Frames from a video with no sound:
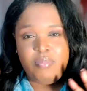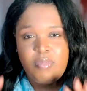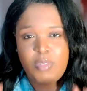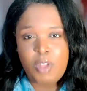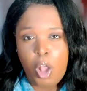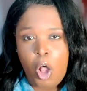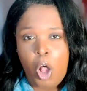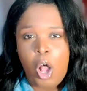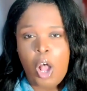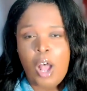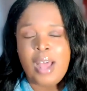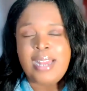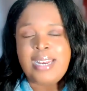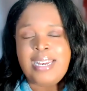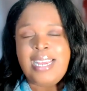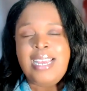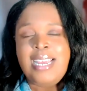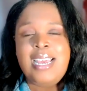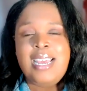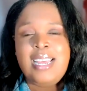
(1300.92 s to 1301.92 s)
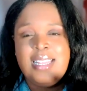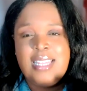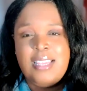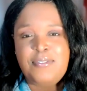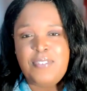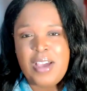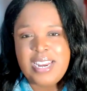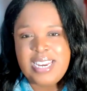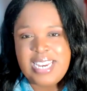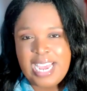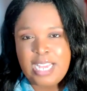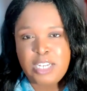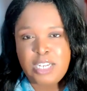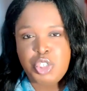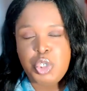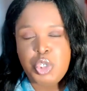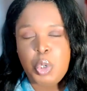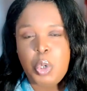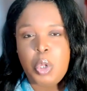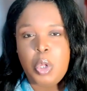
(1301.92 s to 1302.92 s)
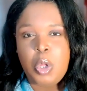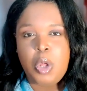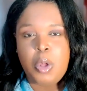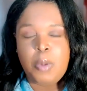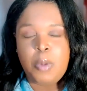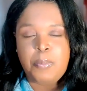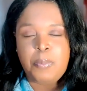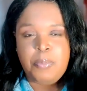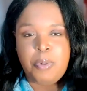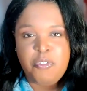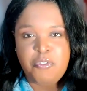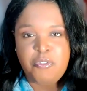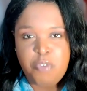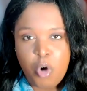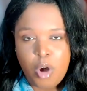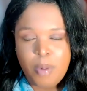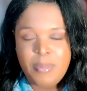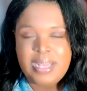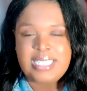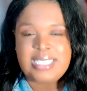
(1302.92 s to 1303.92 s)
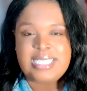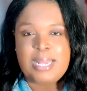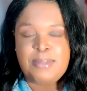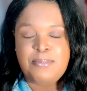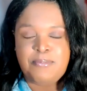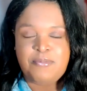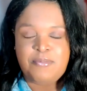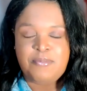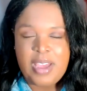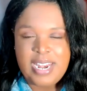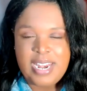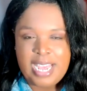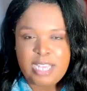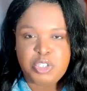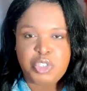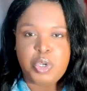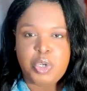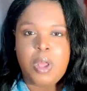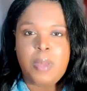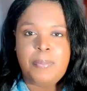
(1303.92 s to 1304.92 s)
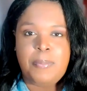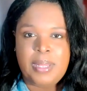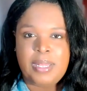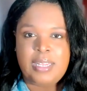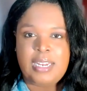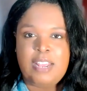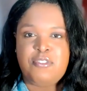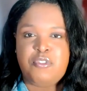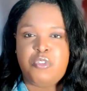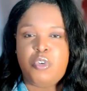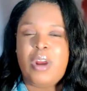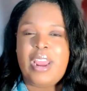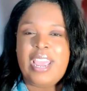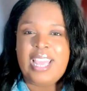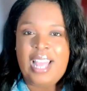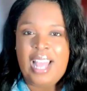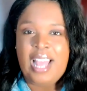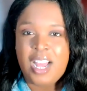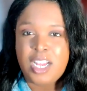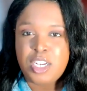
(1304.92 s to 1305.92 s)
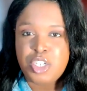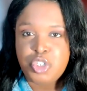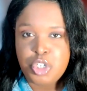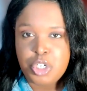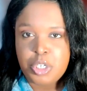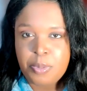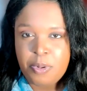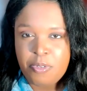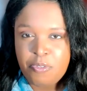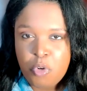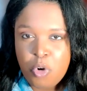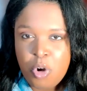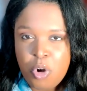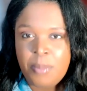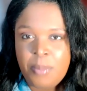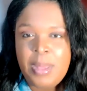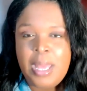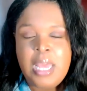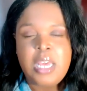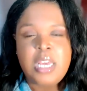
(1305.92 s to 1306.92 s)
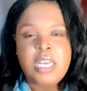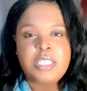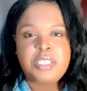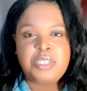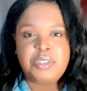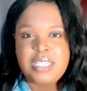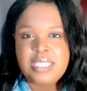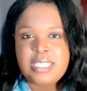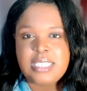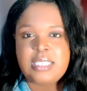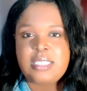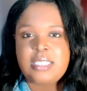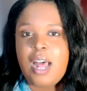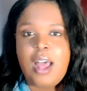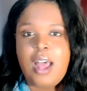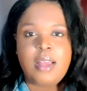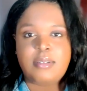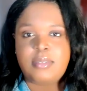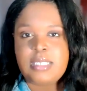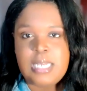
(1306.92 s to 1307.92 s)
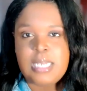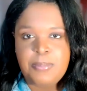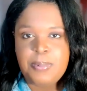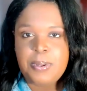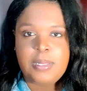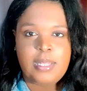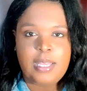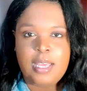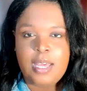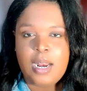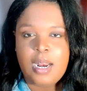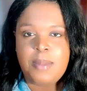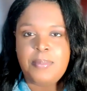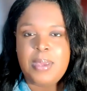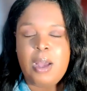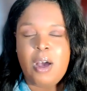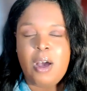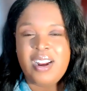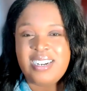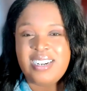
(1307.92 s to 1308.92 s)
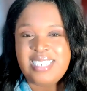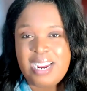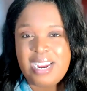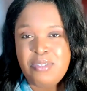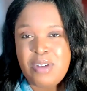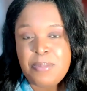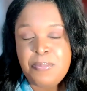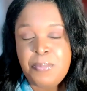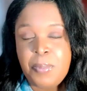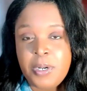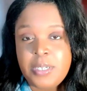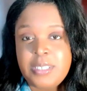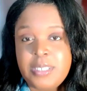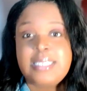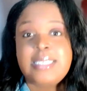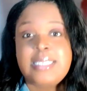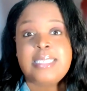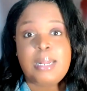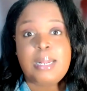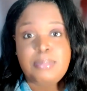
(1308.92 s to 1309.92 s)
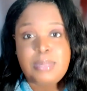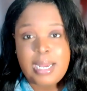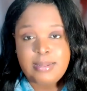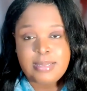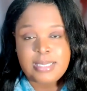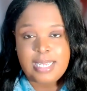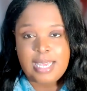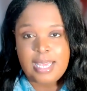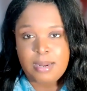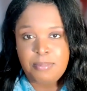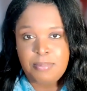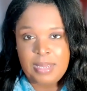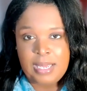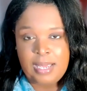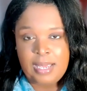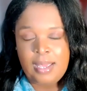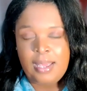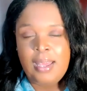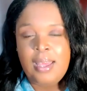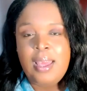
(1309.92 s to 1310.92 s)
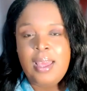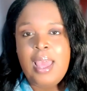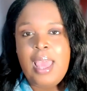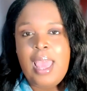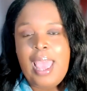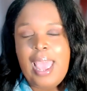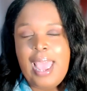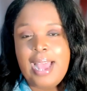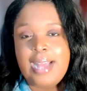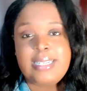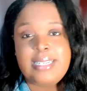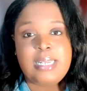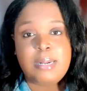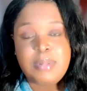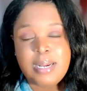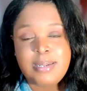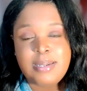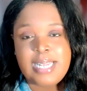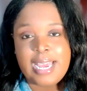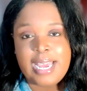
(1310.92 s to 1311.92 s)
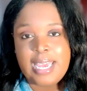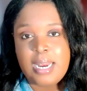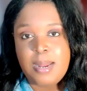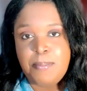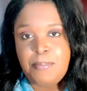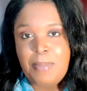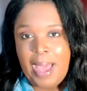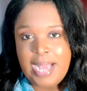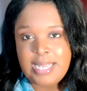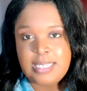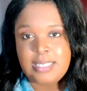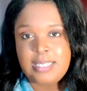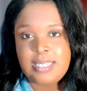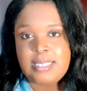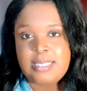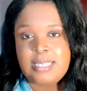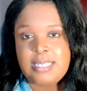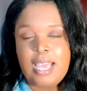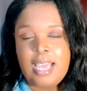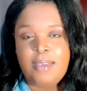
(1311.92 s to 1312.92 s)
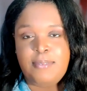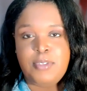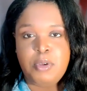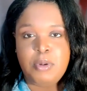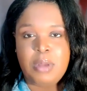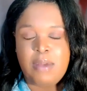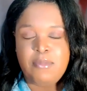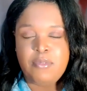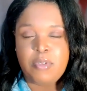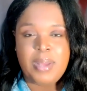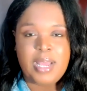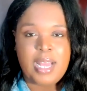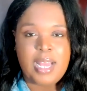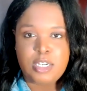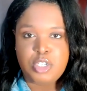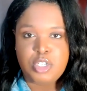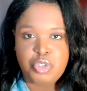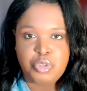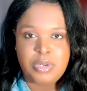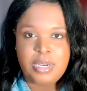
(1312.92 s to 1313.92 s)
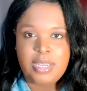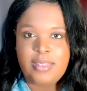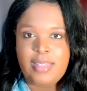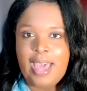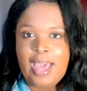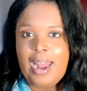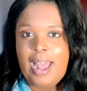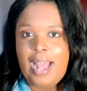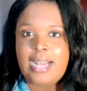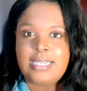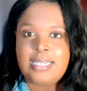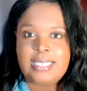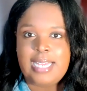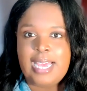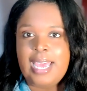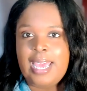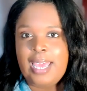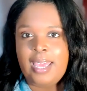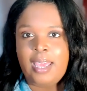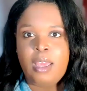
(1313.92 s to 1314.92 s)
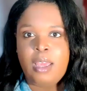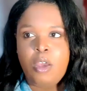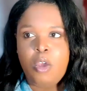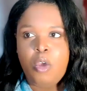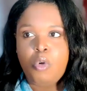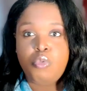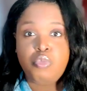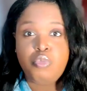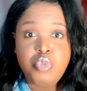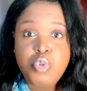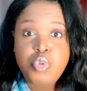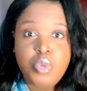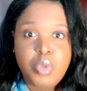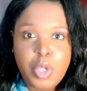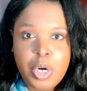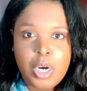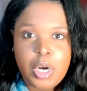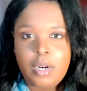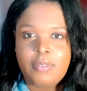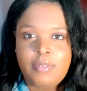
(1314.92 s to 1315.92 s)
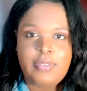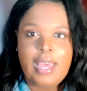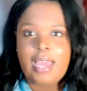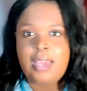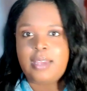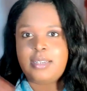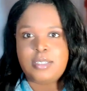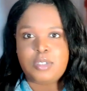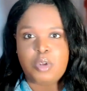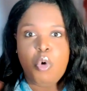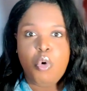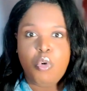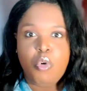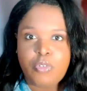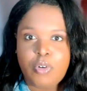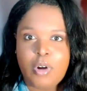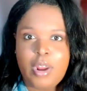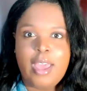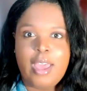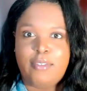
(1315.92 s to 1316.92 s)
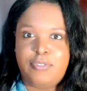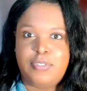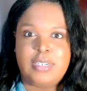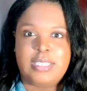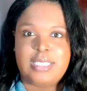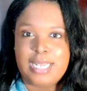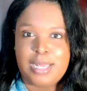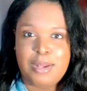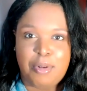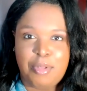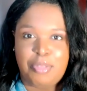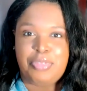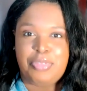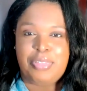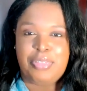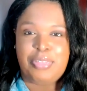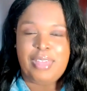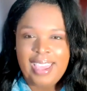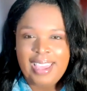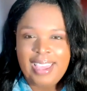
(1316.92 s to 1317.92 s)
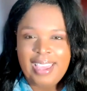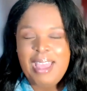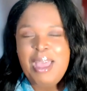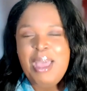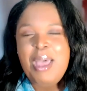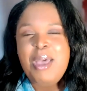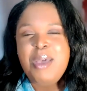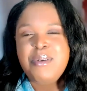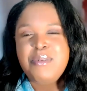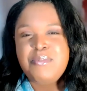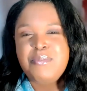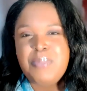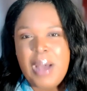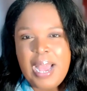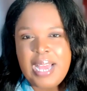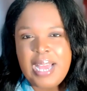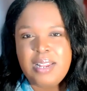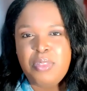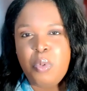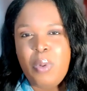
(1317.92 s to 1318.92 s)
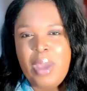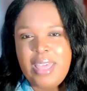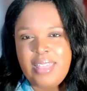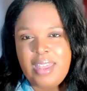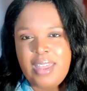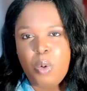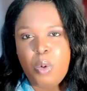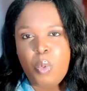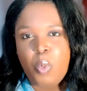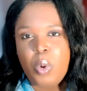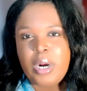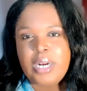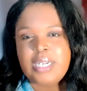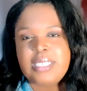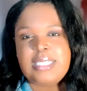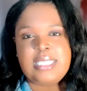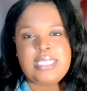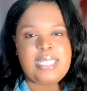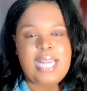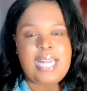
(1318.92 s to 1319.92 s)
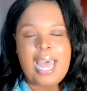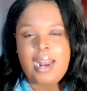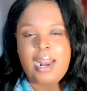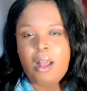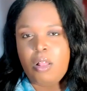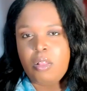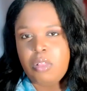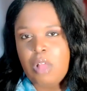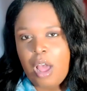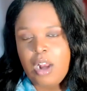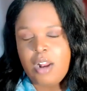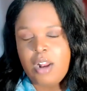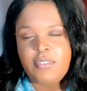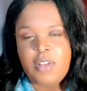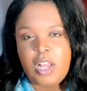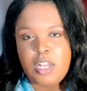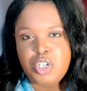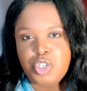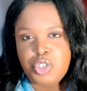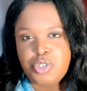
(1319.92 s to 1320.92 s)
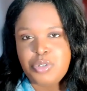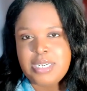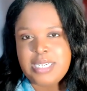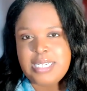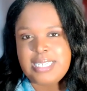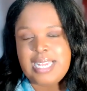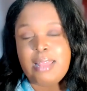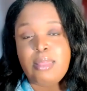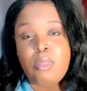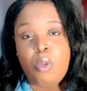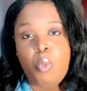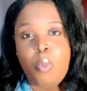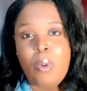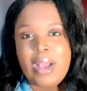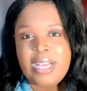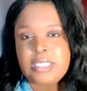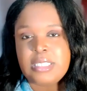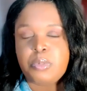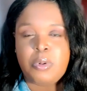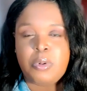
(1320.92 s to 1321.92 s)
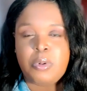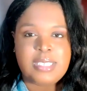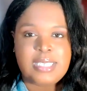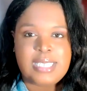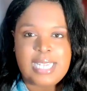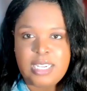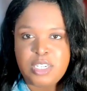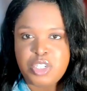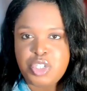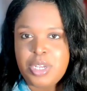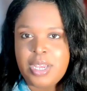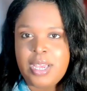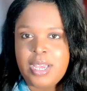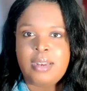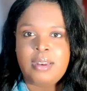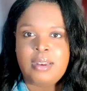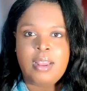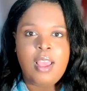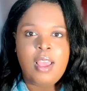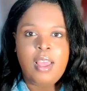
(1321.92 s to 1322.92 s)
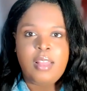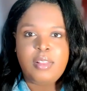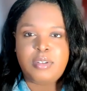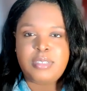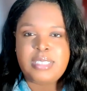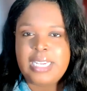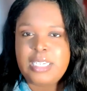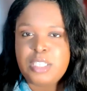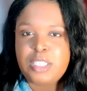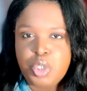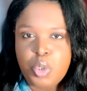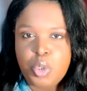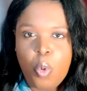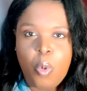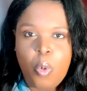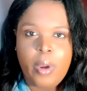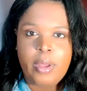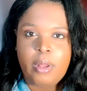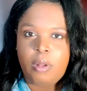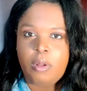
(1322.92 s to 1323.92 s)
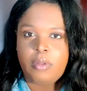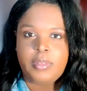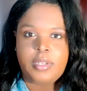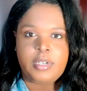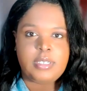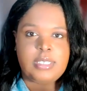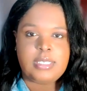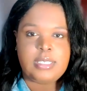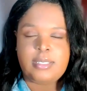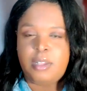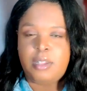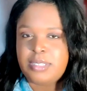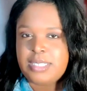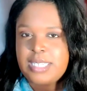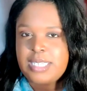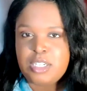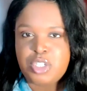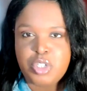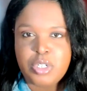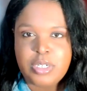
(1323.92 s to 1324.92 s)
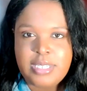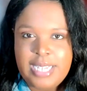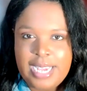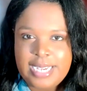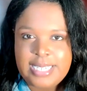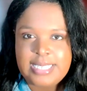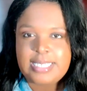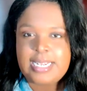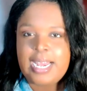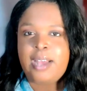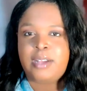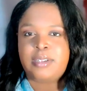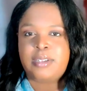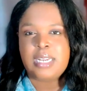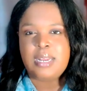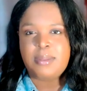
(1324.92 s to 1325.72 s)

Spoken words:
on the financial performance and financial ability for a country to perform. So this is not typically going to be on a direct person. Sometimes it can be, and sometimes that can impact it. Let's say if you come from a country that has a ruler that is over every single thing. But the way that it works is that a lot of countries in the West will sanction, they'll sanction oil, they'll sanction textiles, and